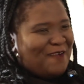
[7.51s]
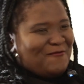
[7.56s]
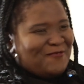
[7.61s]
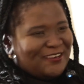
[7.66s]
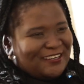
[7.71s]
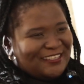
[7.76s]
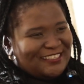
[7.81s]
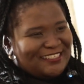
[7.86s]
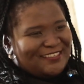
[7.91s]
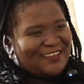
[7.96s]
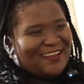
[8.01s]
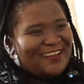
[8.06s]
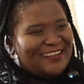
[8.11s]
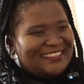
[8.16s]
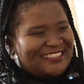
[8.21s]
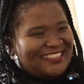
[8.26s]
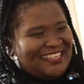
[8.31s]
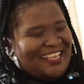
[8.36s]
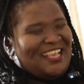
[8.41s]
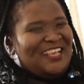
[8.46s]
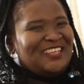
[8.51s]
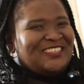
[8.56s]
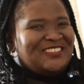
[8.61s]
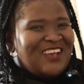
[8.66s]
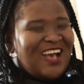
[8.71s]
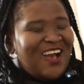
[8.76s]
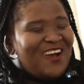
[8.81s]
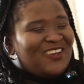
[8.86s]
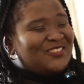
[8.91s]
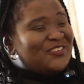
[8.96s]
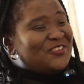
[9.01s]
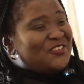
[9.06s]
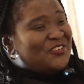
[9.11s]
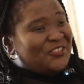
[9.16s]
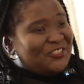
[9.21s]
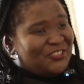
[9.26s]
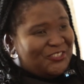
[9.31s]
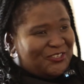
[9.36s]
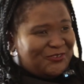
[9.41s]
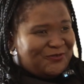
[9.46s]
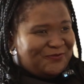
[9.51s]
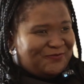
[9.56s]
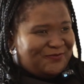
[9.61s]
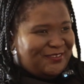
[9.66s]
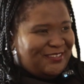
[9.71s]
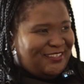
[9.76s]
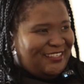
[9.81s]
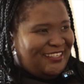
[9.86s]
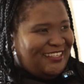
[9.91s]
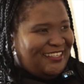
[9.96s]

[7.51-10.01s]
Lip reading: I'm gonna start. So I was on YouTube